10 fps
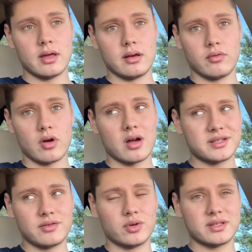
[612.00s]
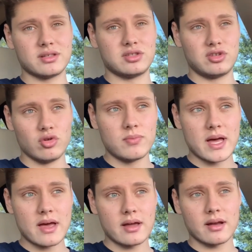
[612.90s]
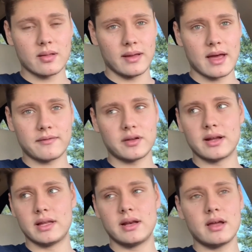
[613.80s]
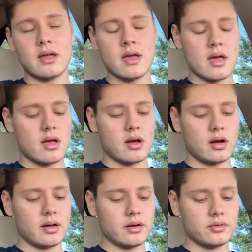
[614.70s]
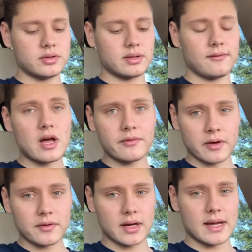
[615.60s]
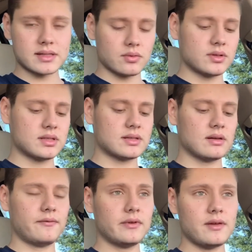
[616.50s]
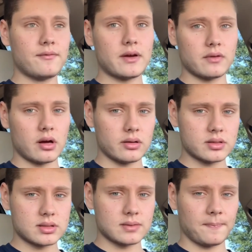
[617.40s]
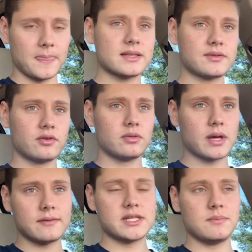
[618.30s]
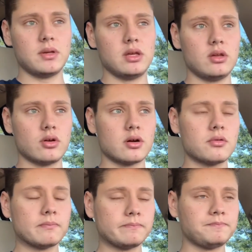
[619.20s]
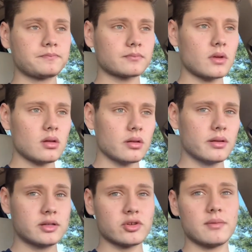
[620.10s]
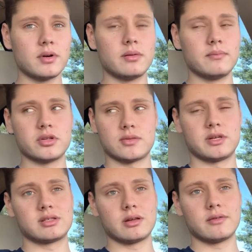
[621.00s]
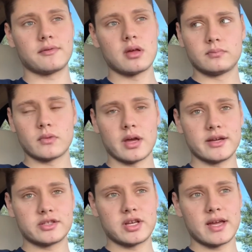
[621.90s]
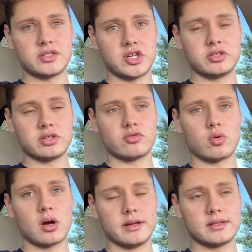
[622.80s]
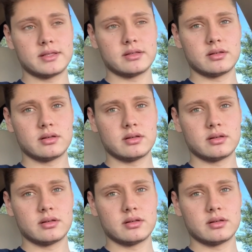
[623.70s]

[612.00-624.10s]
and it honestly wasn't too bad. Like after I did it, the valve cover gasket was $55. That's from FCP Euro. That's where I bought most of my stuff. I actually had to change it twice,